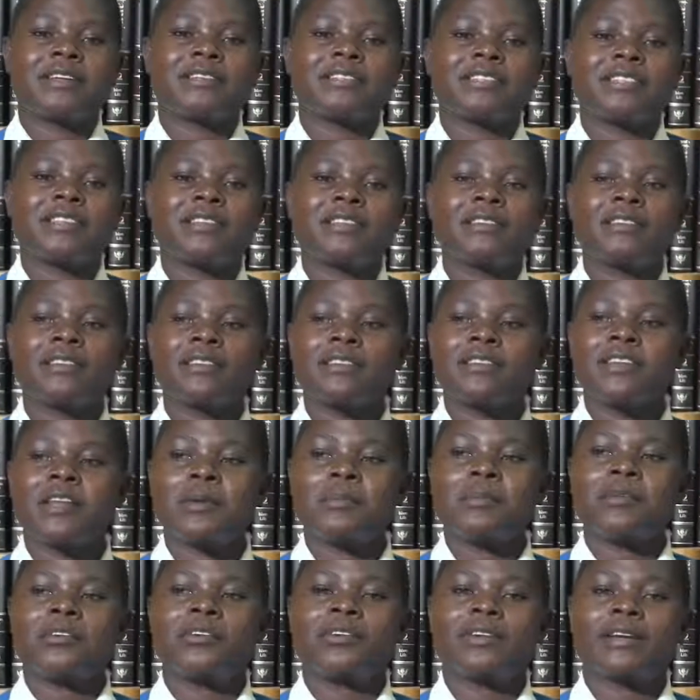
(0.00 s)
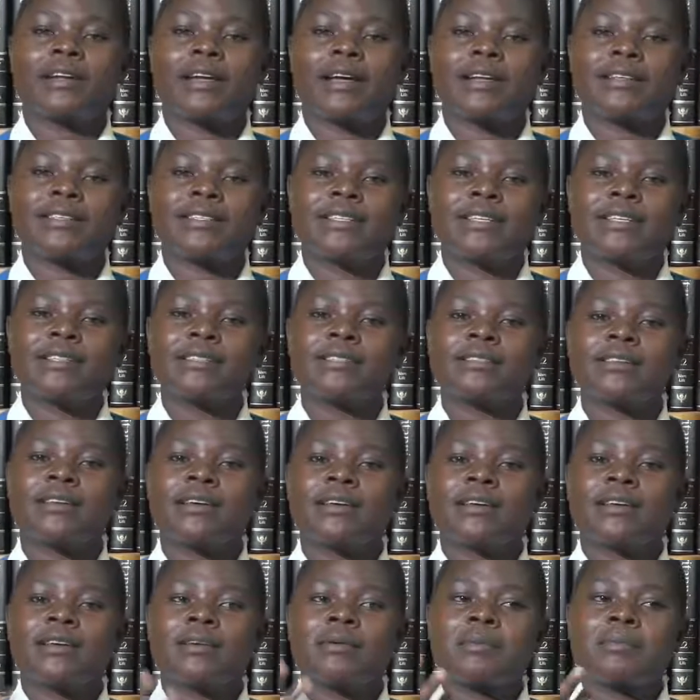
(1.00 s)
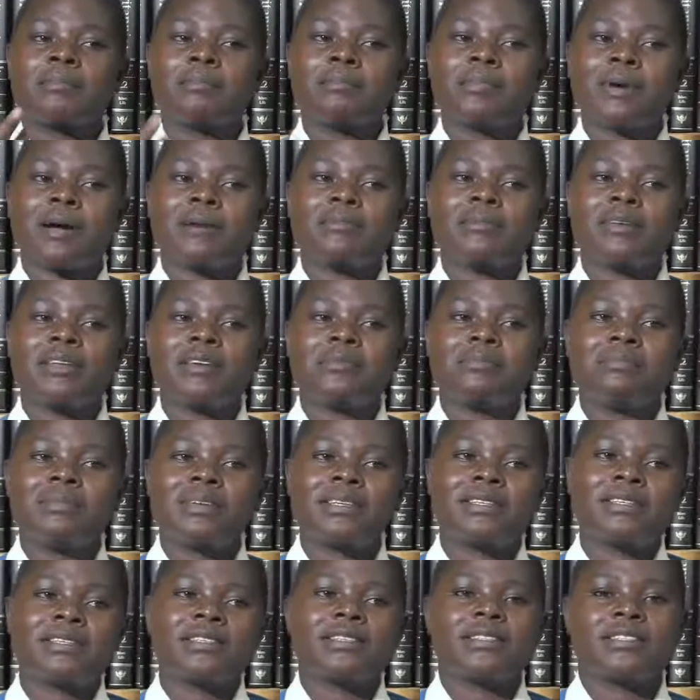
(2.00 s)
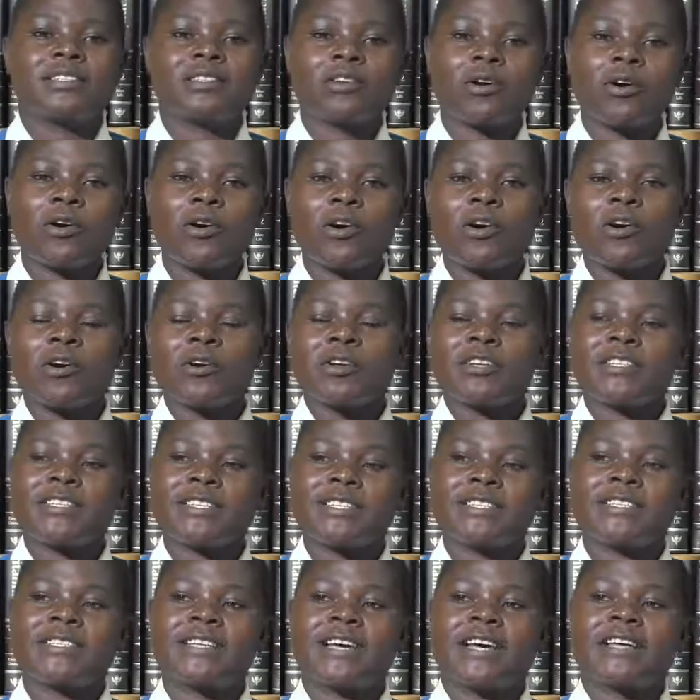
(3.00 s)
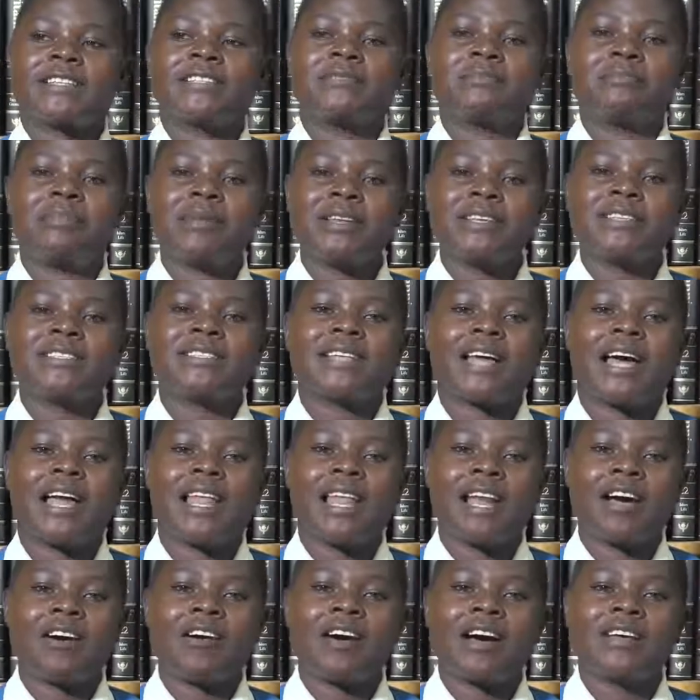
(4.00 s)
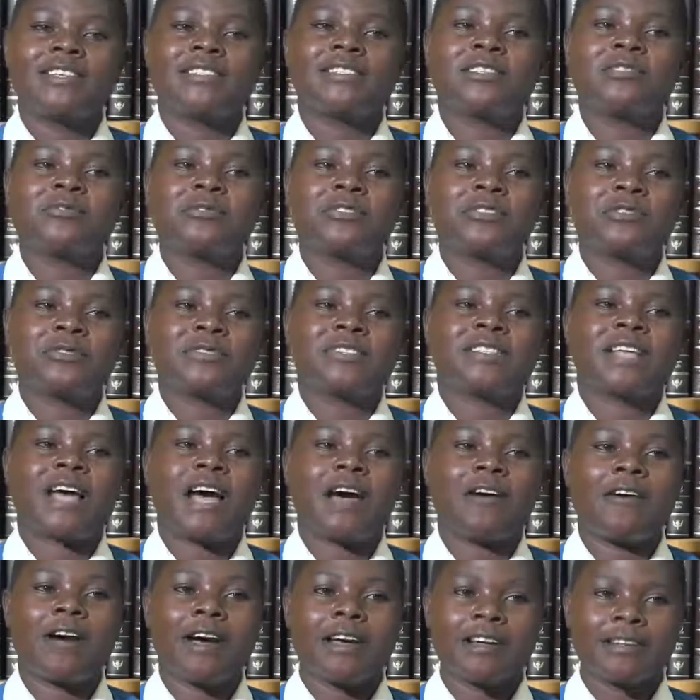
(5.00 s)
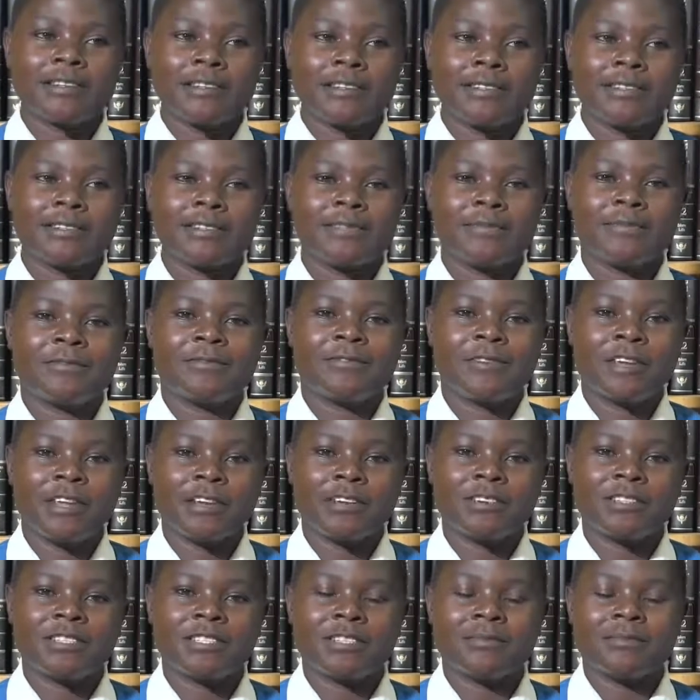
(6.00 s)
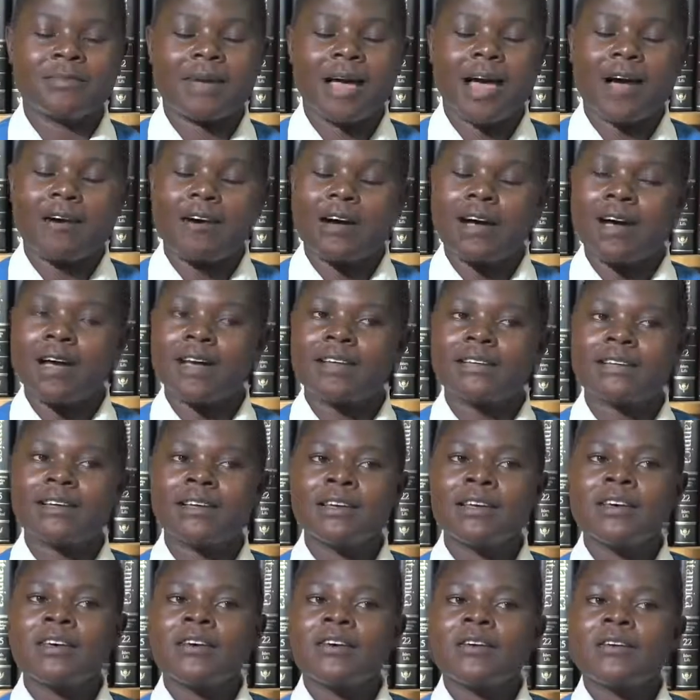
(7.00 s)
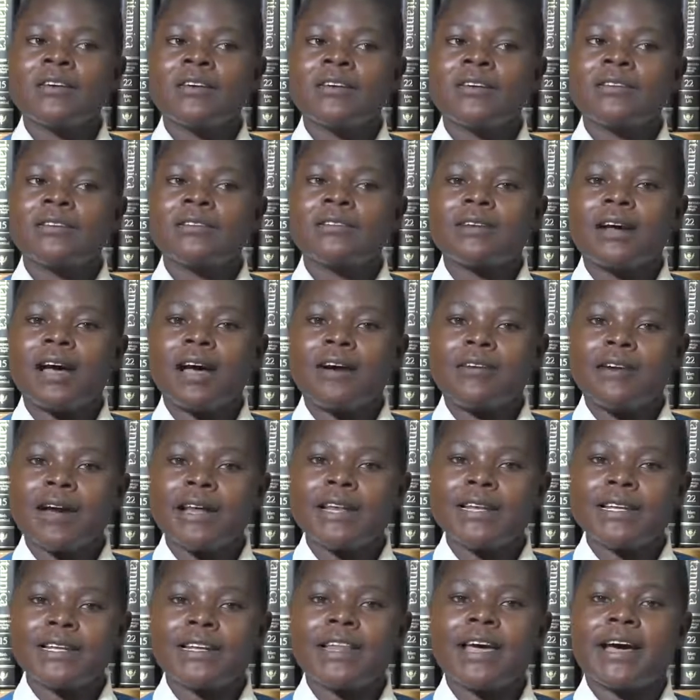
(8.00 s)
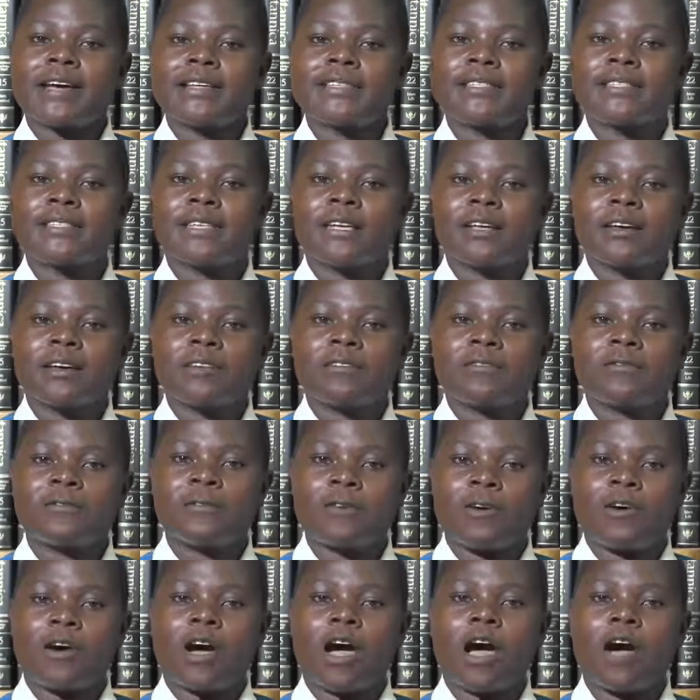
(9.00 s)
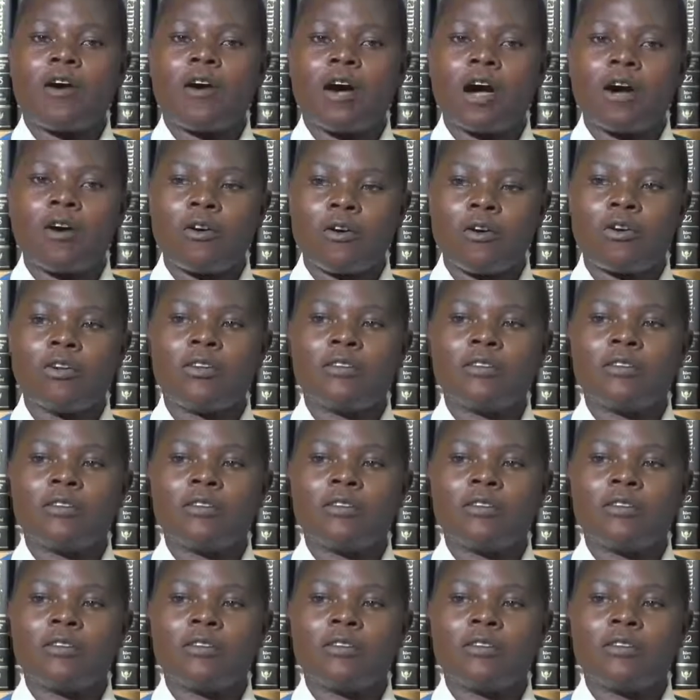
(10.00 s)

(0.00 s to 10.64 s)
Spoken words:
in democratic public meetings. So teachers, please allow us to choose our fellowship, our leaders for our own.